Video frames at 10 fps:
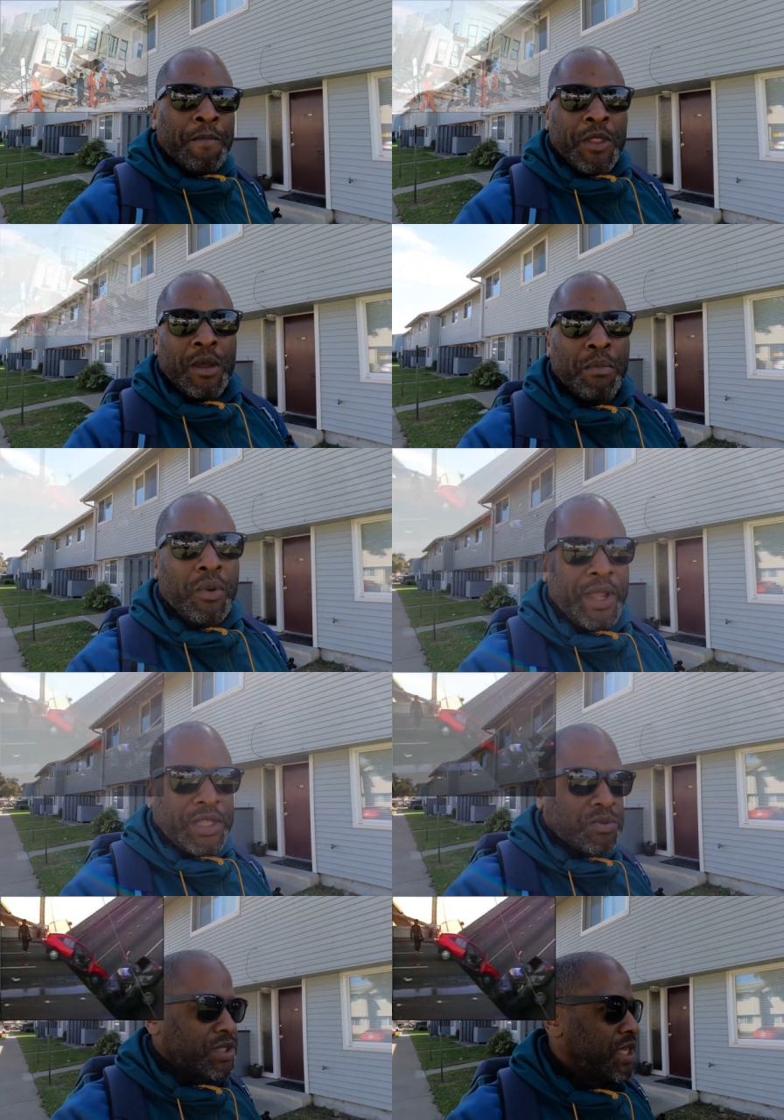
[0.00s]
The
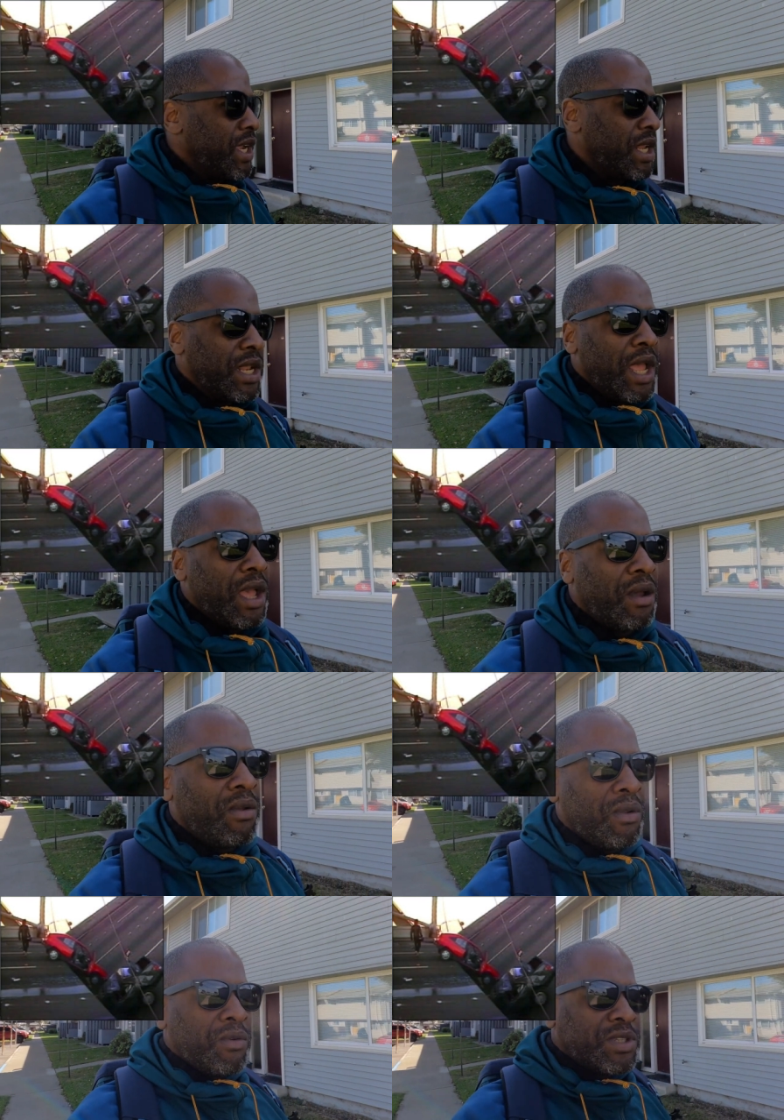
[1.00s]
bridge was taken down,
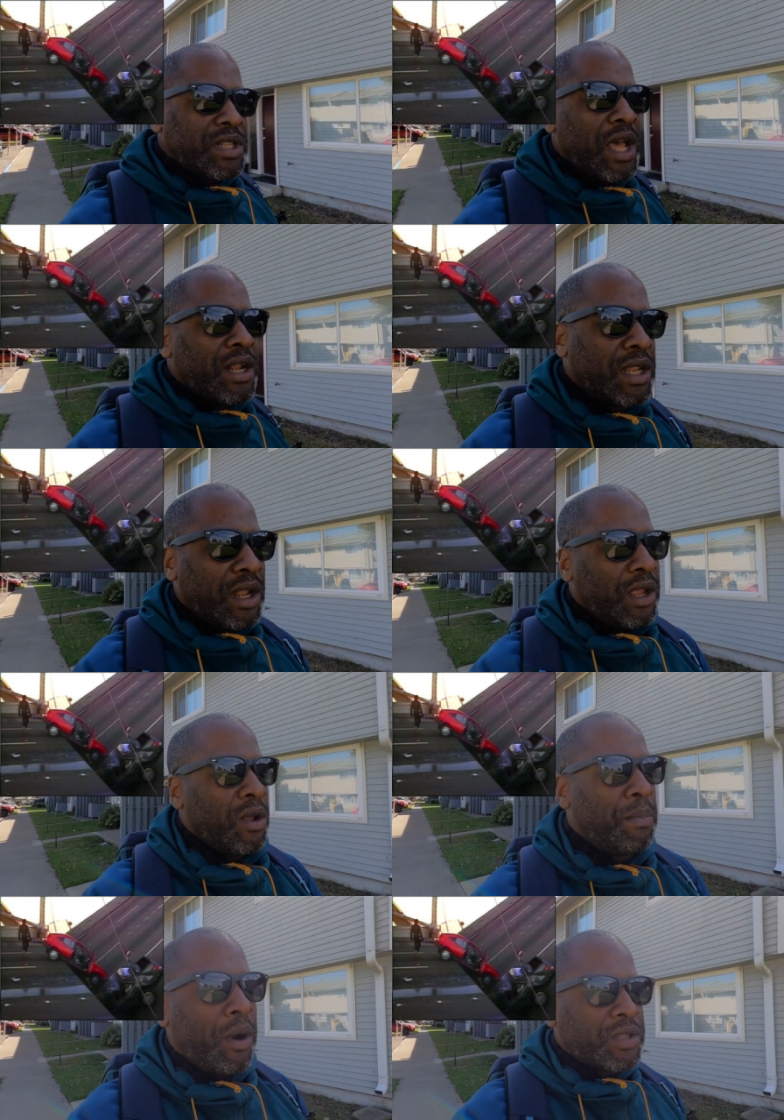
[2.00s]
was knocked, you
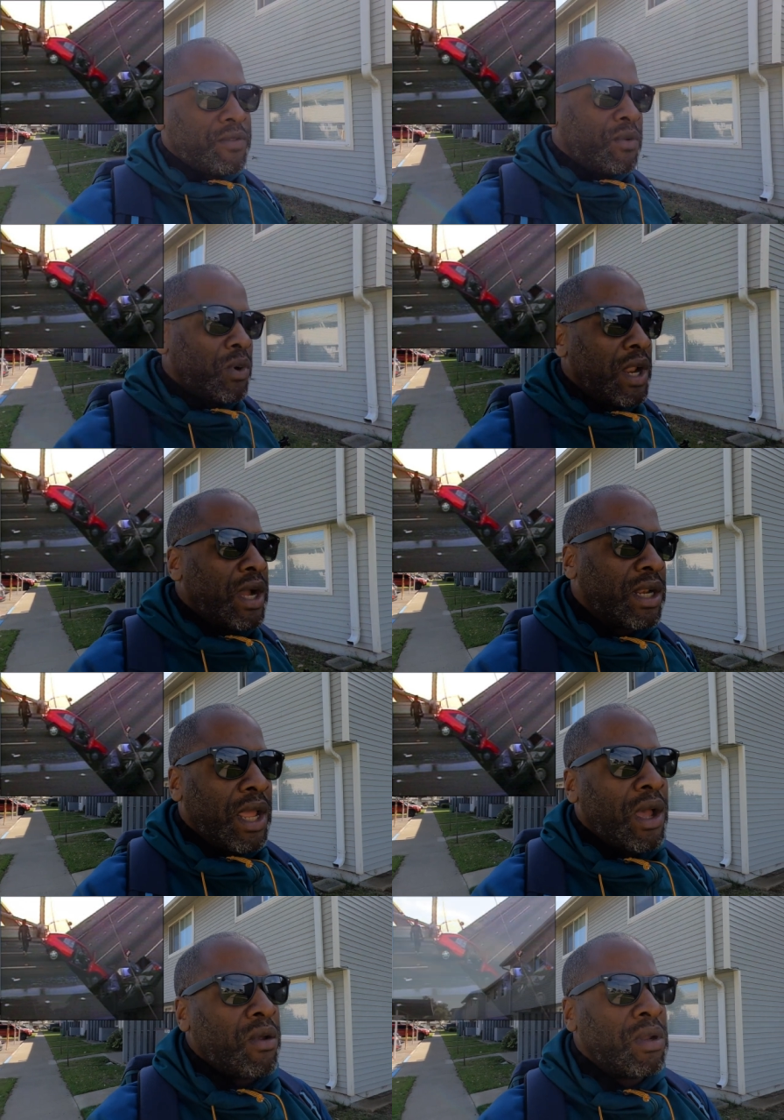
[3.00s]
know, parts of it were knocked
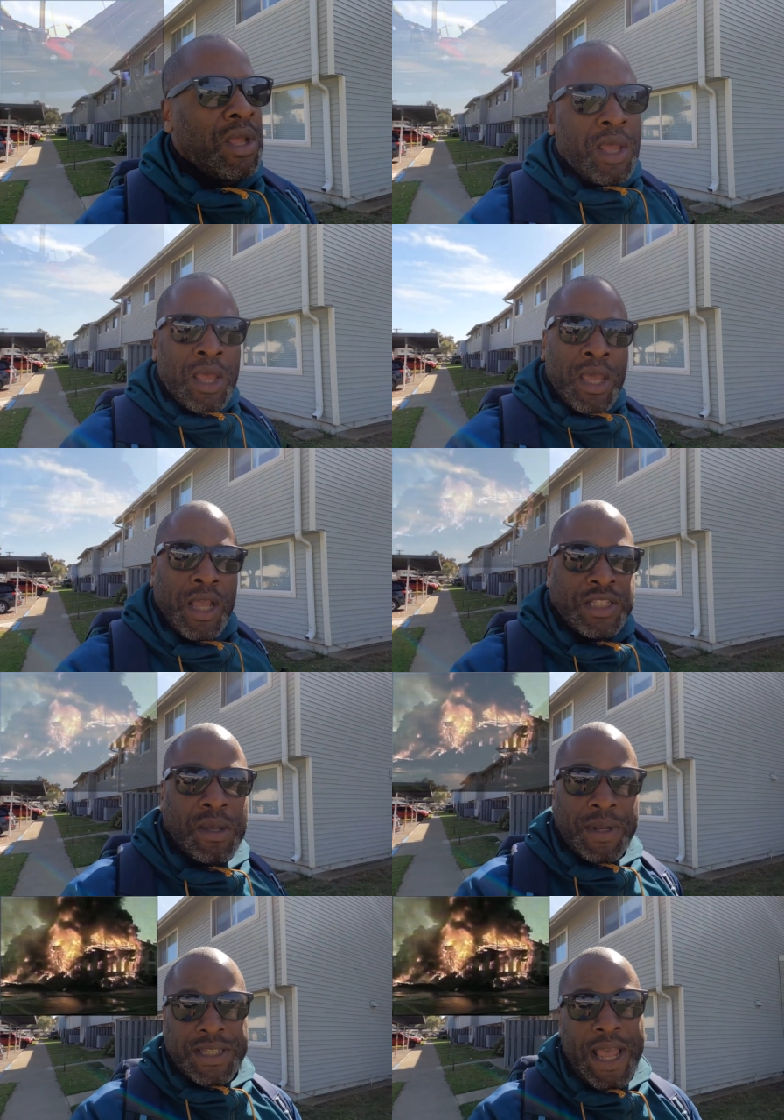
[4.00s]
down, and
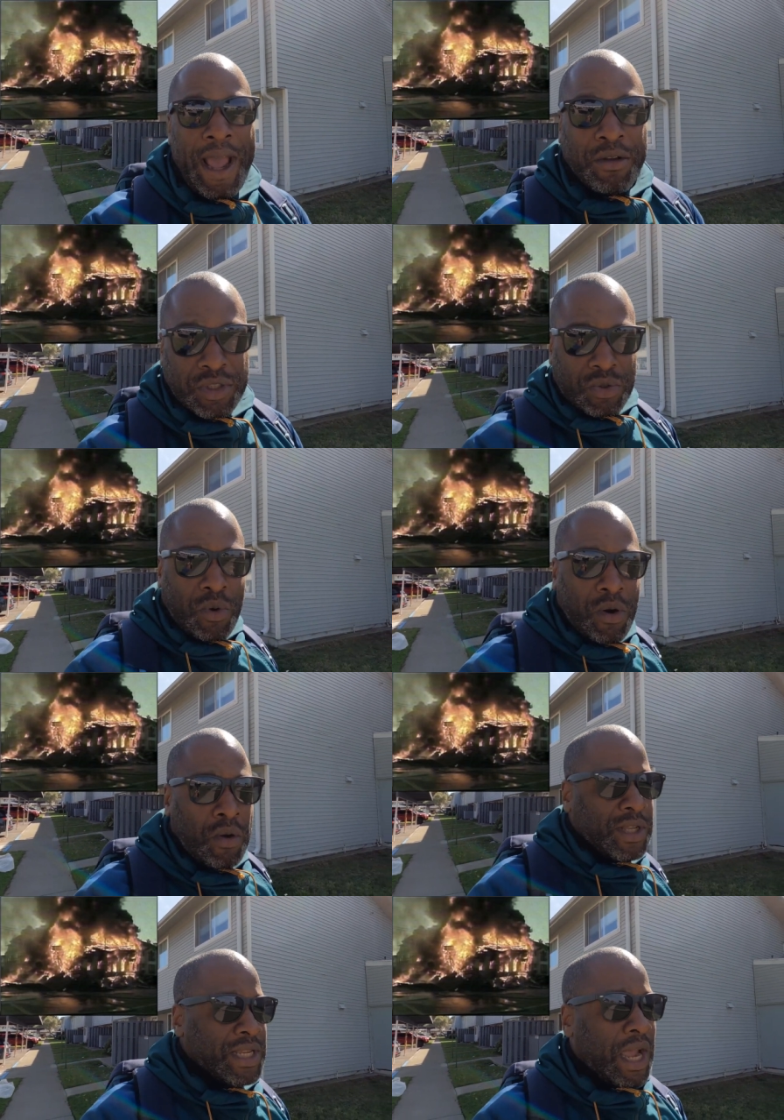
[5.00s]
some of these houses were
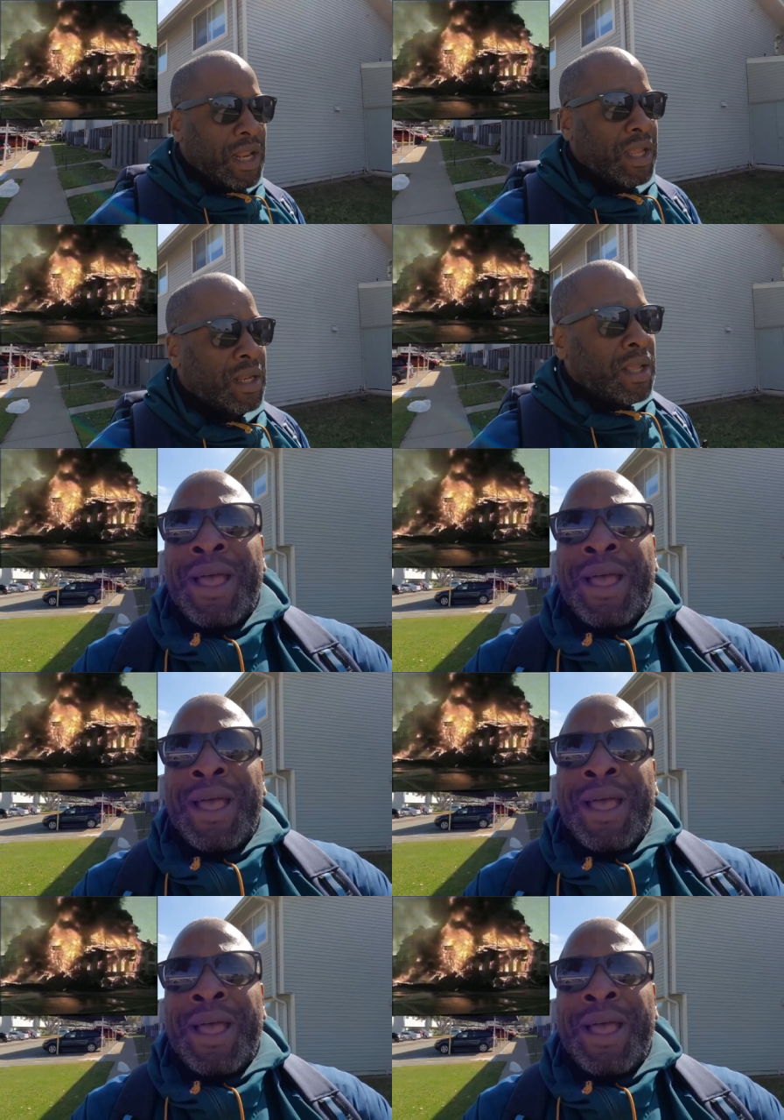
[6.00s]
on this island.